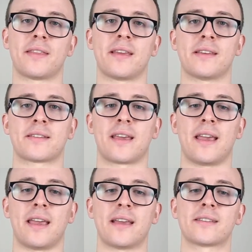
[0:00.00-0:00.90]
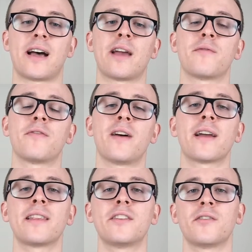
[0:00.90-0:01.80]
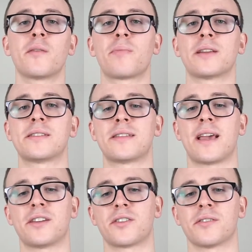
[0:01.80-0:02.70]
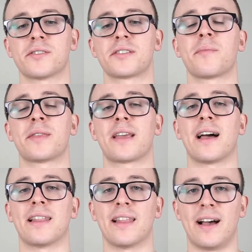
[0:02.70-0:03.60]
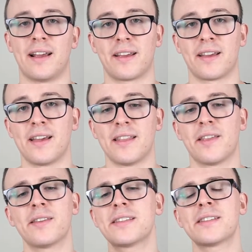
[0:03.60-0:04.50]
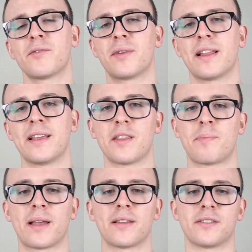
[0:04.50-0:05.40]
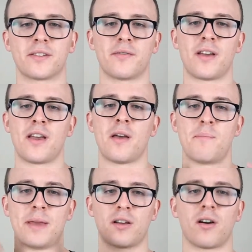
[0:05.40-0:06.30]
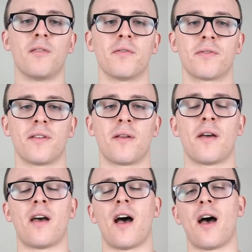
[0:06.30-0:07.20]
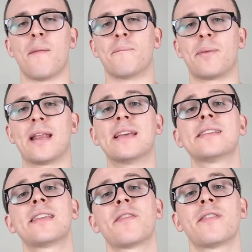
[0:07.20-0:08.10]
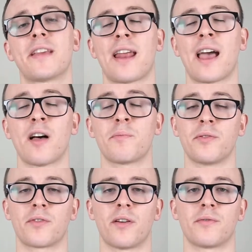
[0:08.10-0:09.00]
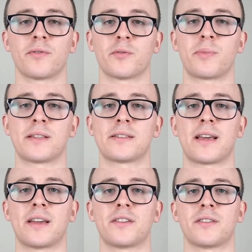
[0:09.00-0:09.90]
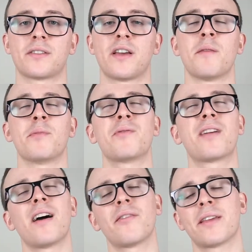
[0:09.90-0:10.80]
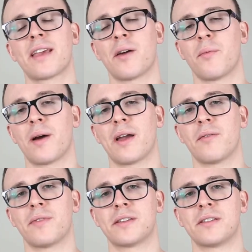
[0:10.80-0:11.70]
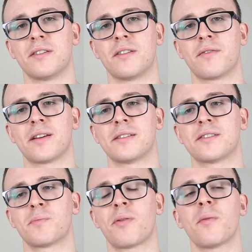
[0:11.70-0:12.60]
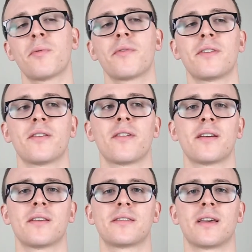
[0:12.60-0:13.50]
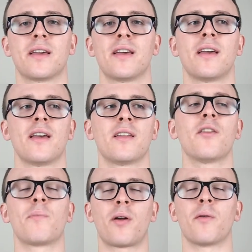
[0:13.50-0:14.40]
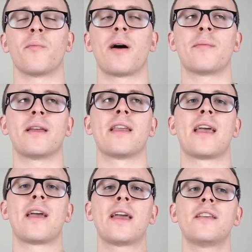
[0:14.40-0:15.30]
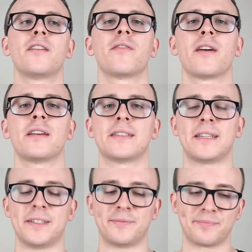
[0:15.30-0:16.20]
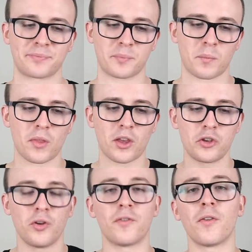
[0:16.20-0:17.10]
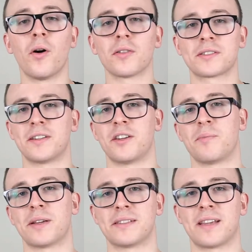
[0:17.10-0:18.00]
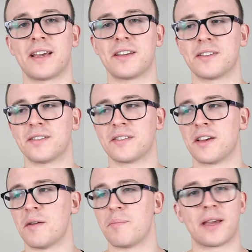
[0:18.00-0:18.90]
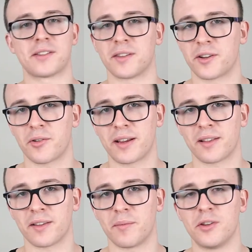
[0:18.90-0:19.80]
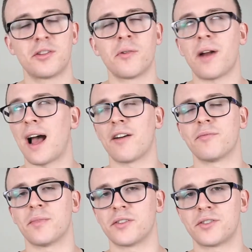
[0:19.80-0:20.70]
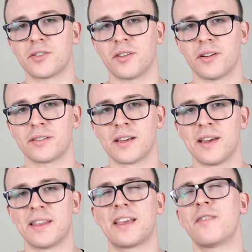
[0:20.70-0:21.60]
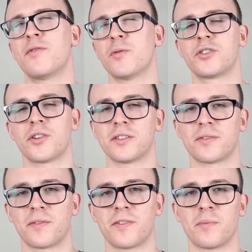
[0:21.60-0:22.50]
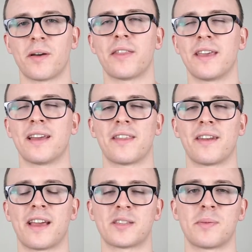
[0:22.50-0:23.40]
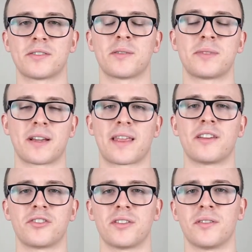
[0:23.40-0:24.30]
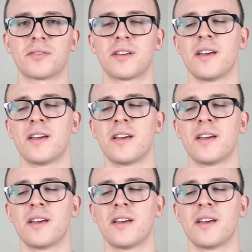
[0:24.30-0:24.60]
is key. Is that I'm finally doing a presentation on something I like. Now, this isn't really in the pillars of being confident, but it is definitely going to help you with confident presentations. But you can't really get away with this in university. It's the problem with university, not problem, but I mean in university, you're forced to do presentations based on the curriculum. You don't have much choice. They give you a choice of a few, but at the end of the day, it's about a subject they choose.